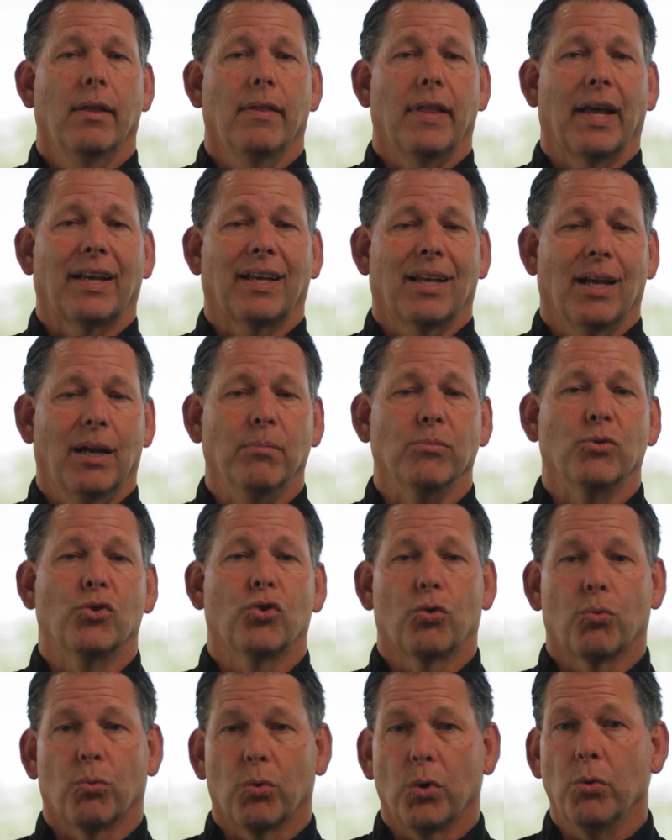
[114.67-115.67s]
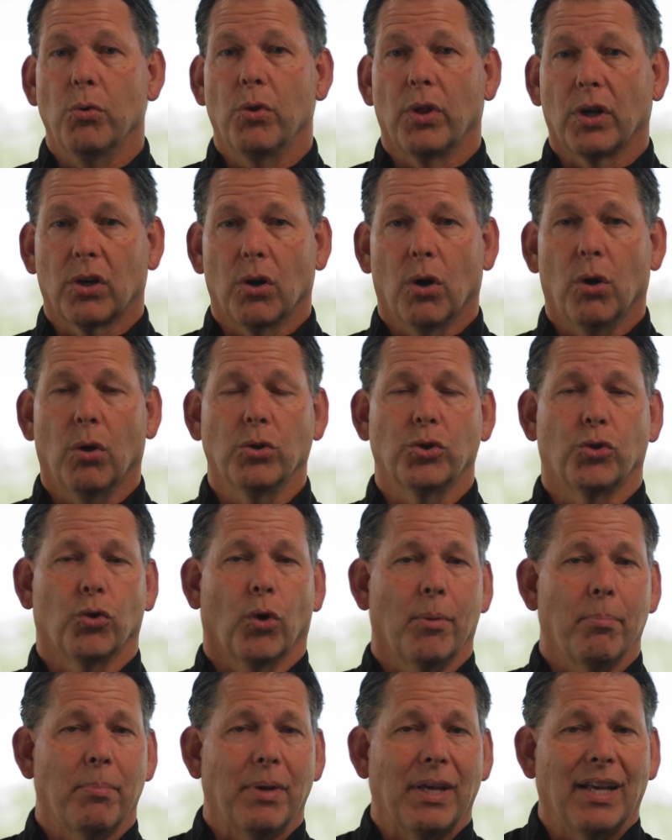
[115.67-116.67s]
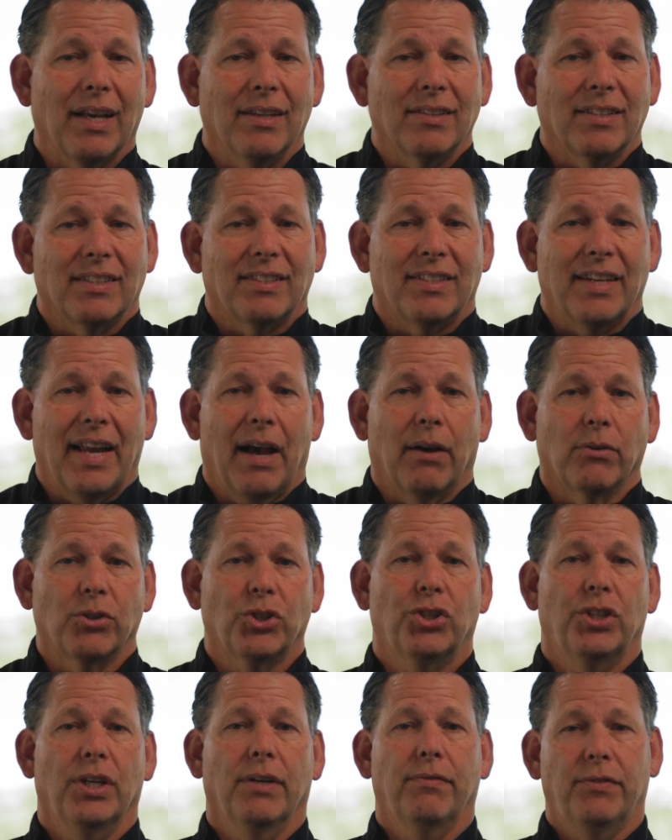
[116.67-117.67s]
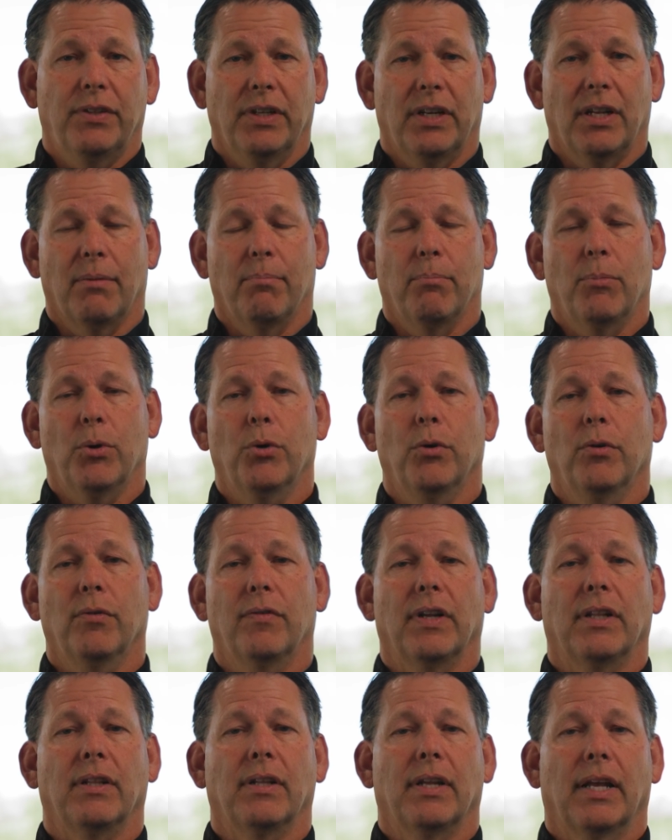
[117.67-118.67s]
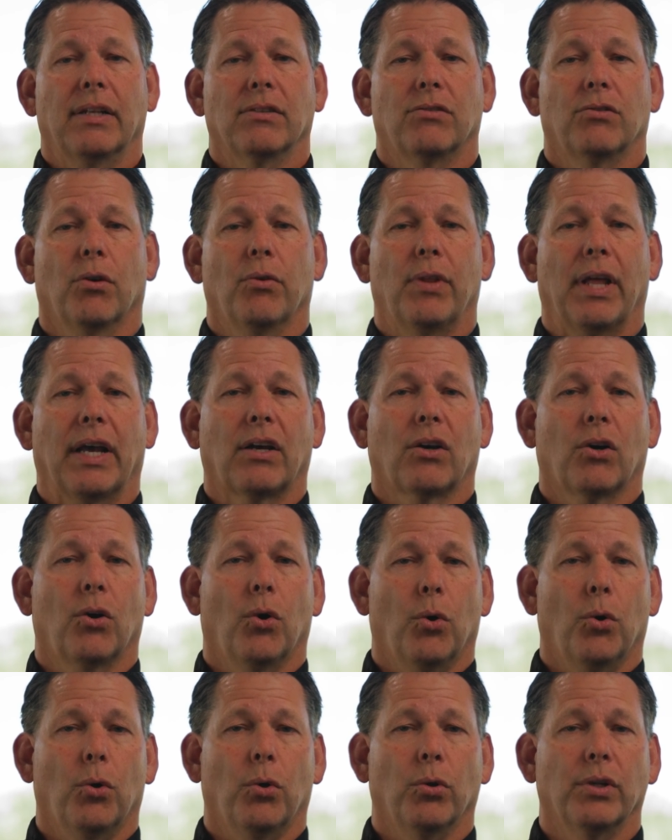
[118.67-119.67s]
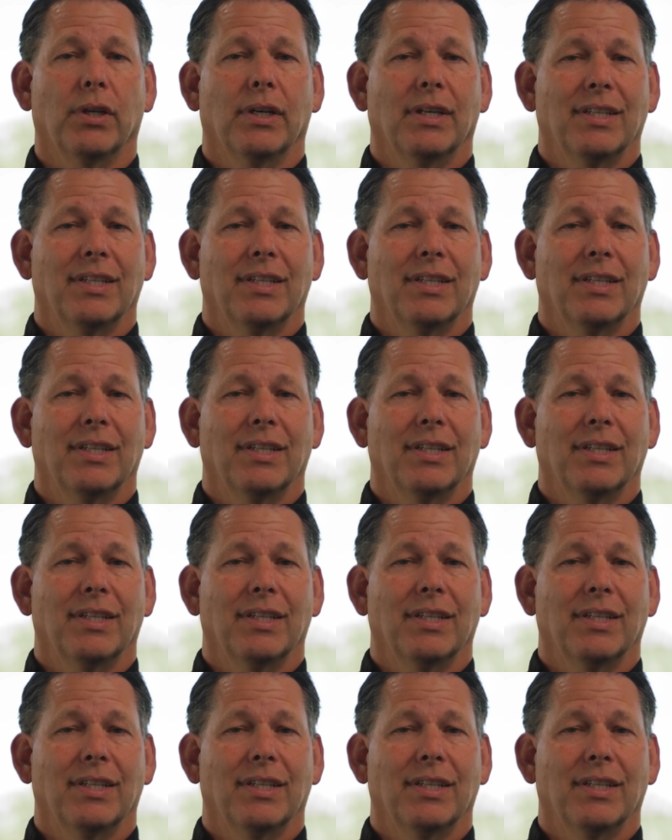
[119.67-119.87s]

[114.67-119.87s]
that comes through the cold joint because it's now shifted and moved and, and so that cold